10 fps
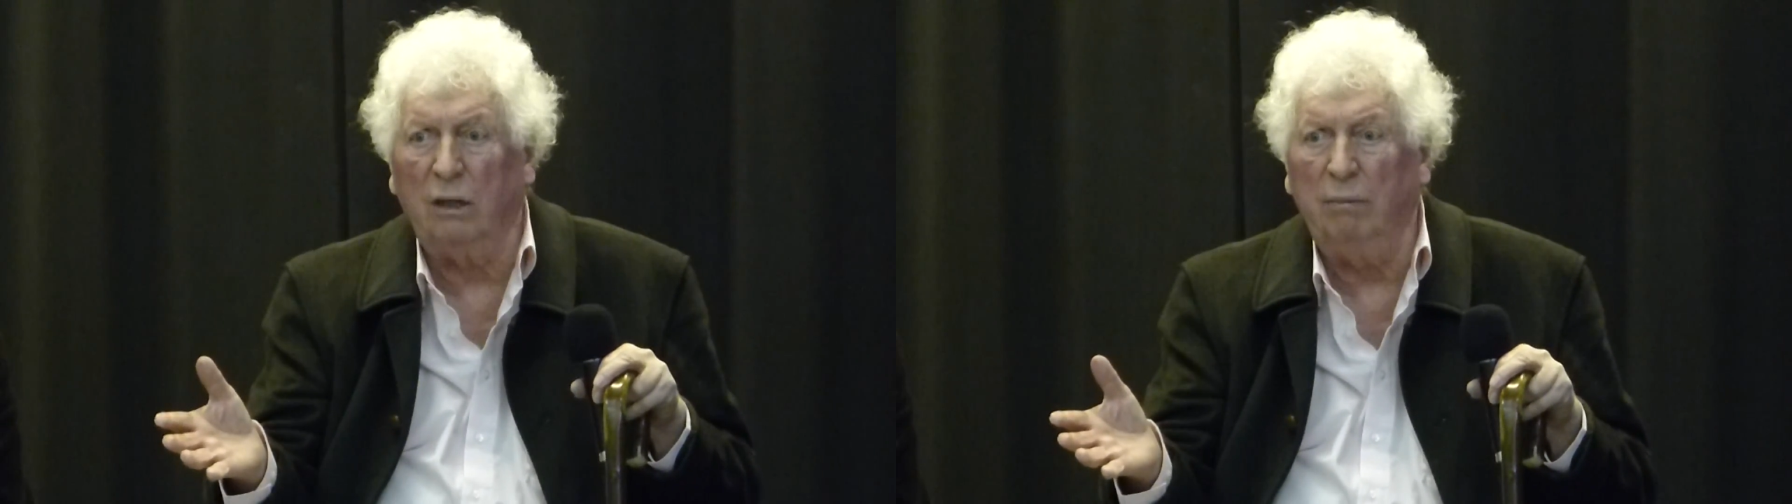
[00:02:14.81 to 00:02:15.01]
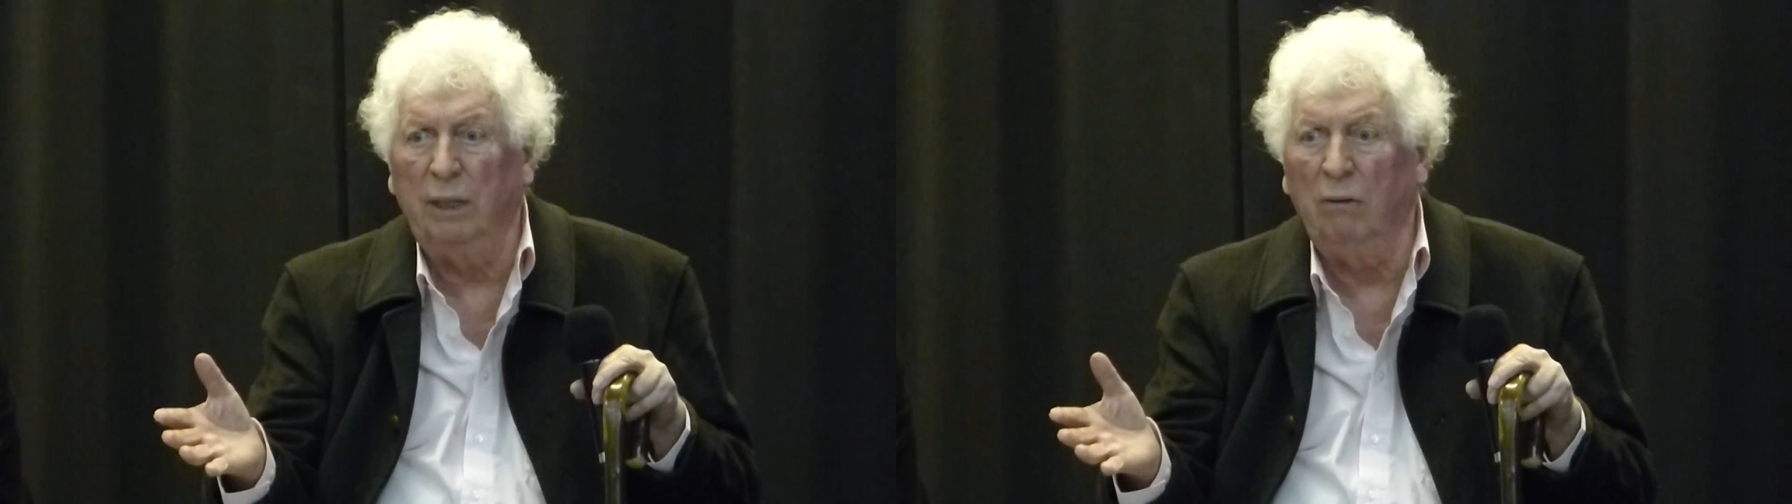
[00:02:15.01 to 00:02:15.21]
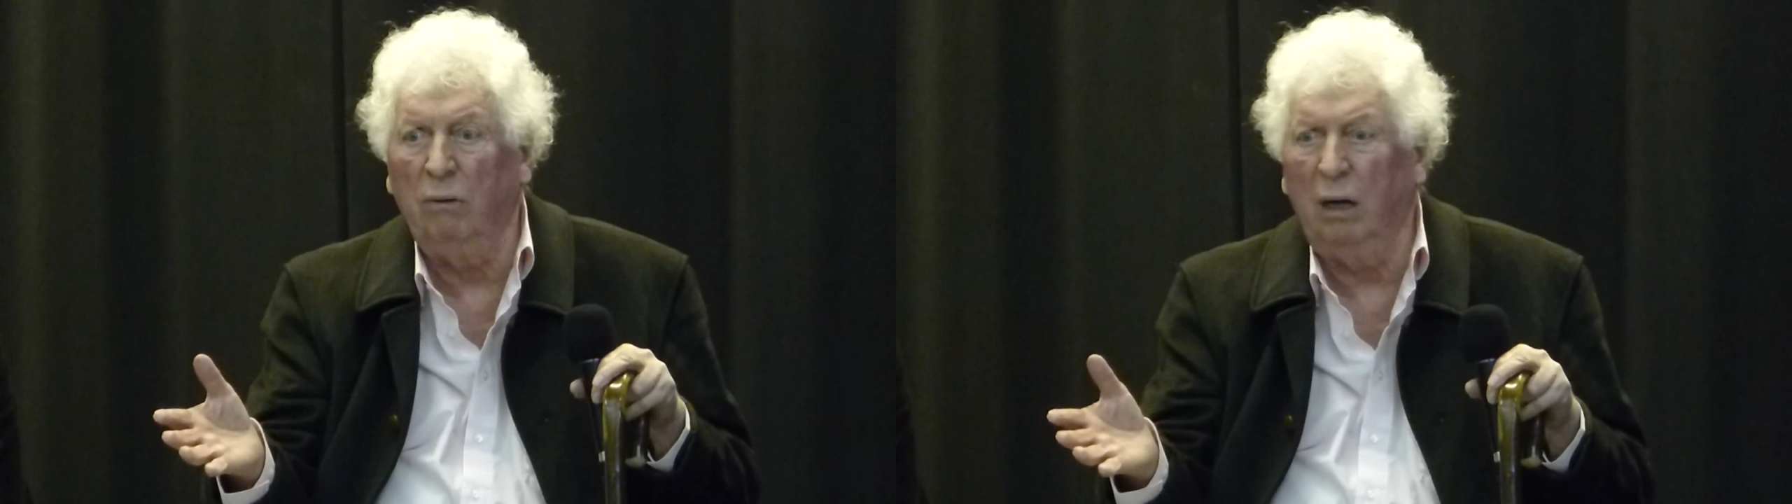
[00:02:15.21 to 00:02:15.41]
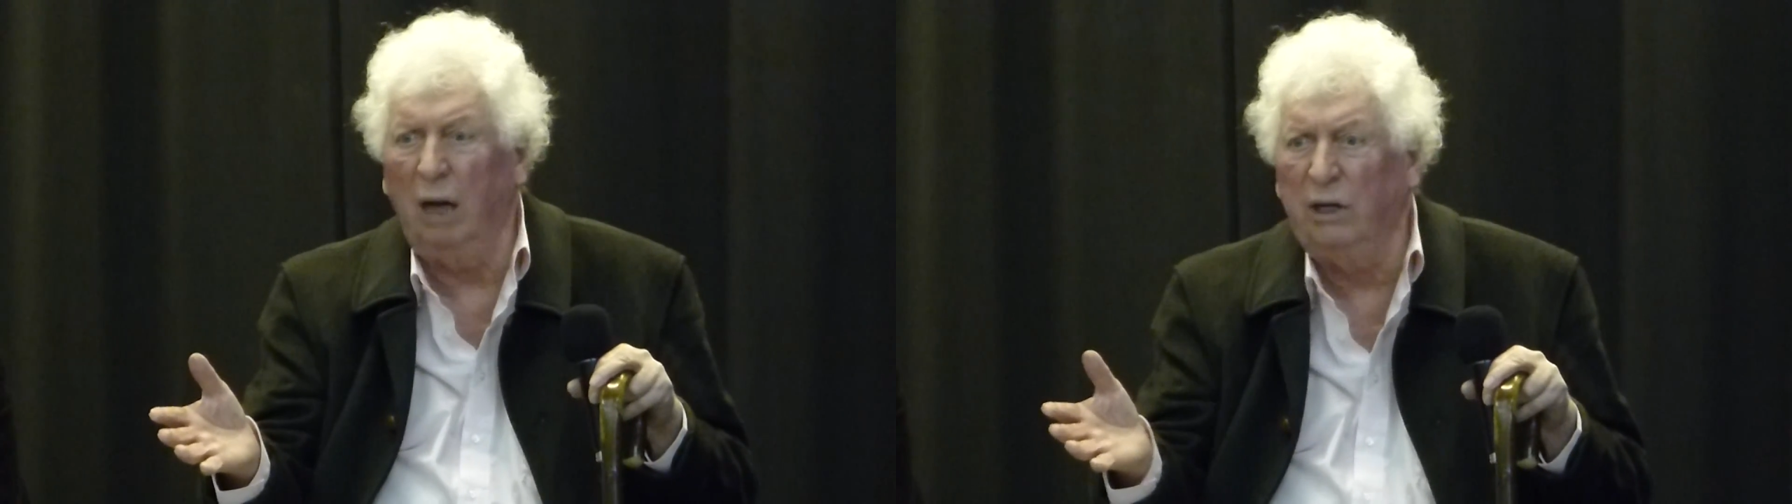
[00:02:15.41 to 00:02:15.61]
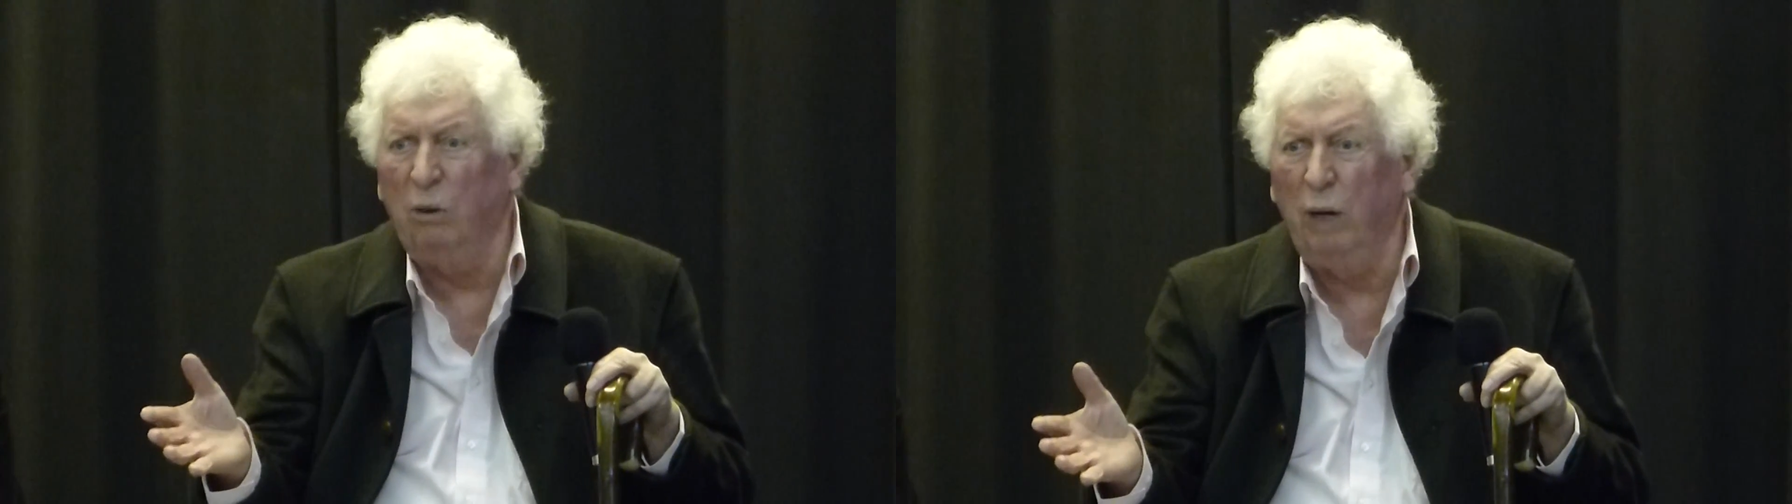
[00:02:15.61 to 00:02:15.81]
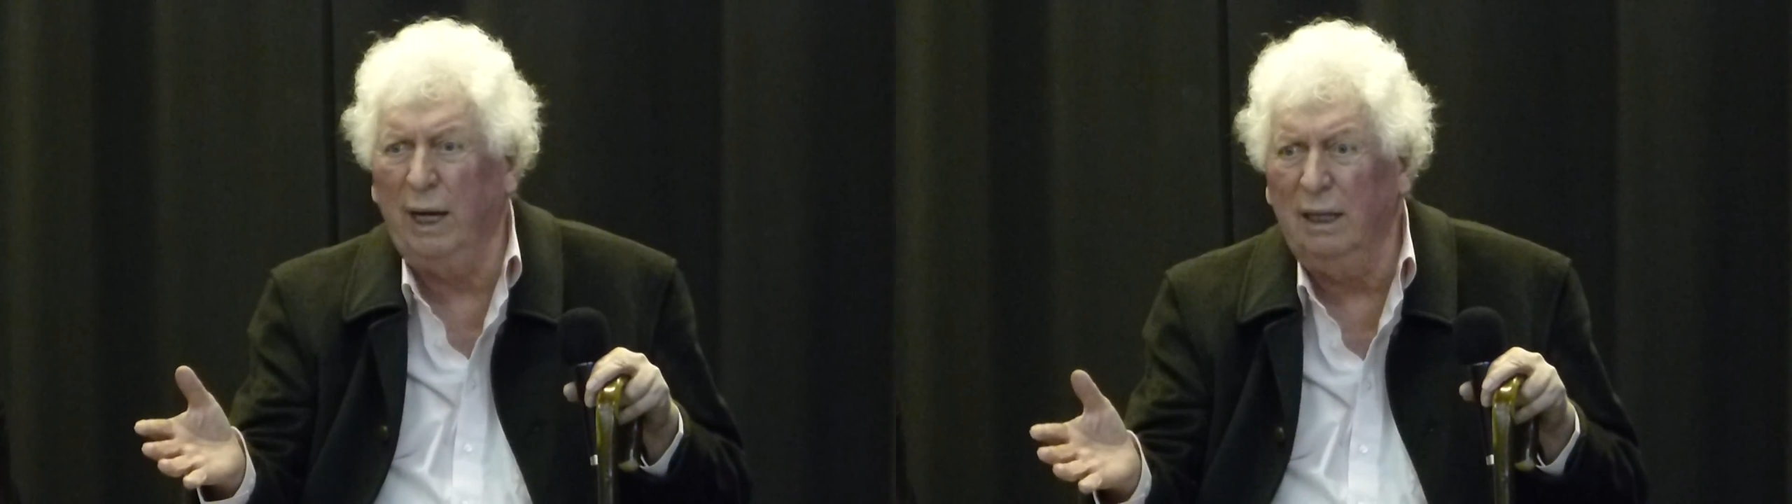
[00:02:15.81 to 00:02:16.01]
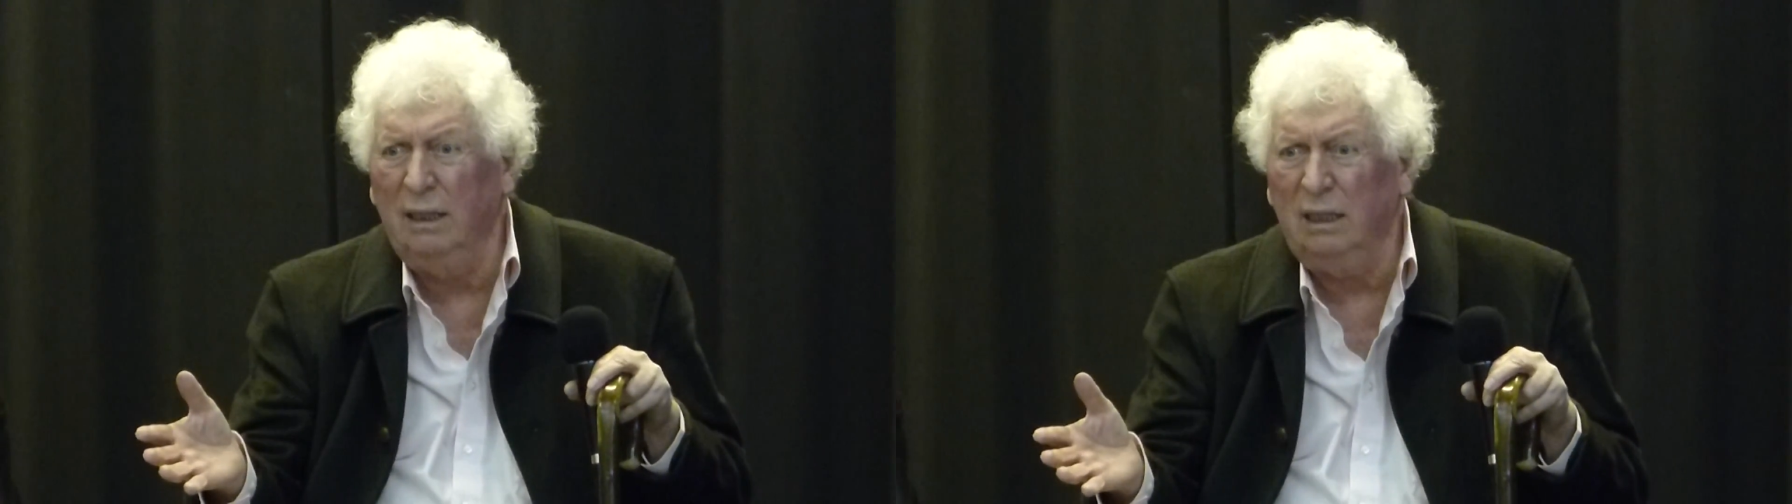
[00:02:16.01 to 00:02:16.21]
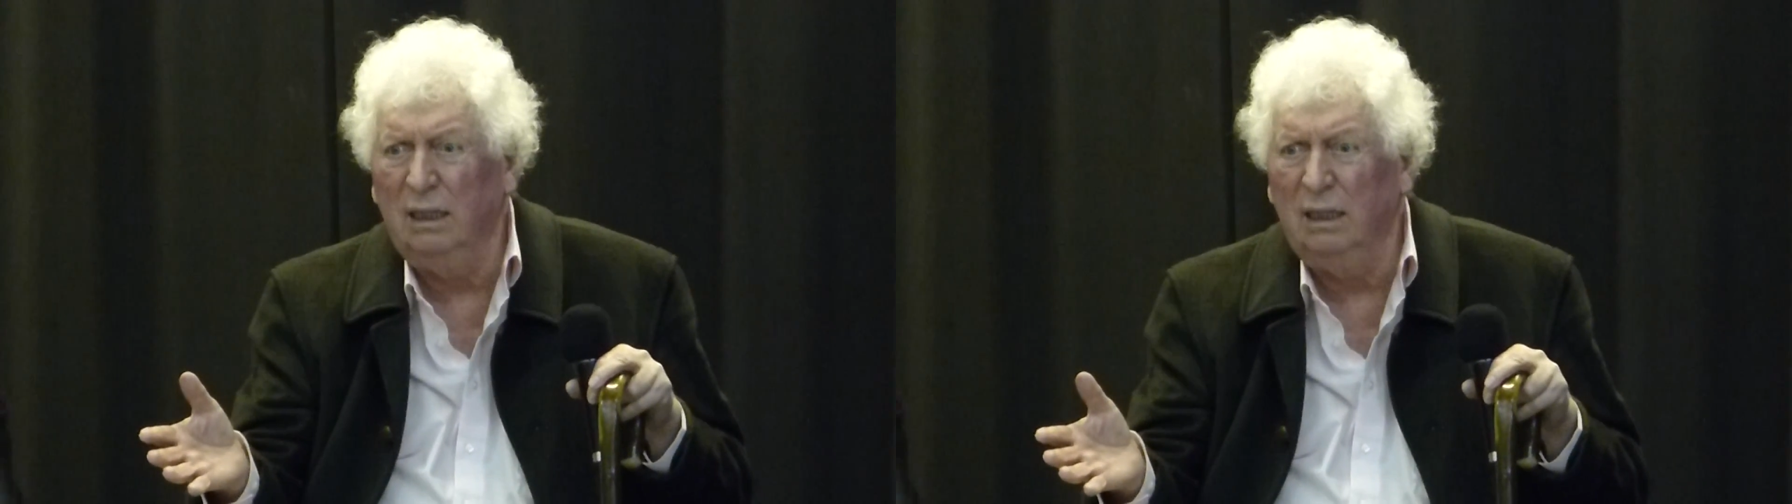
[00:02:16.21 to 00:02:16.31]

Tom, are you ill?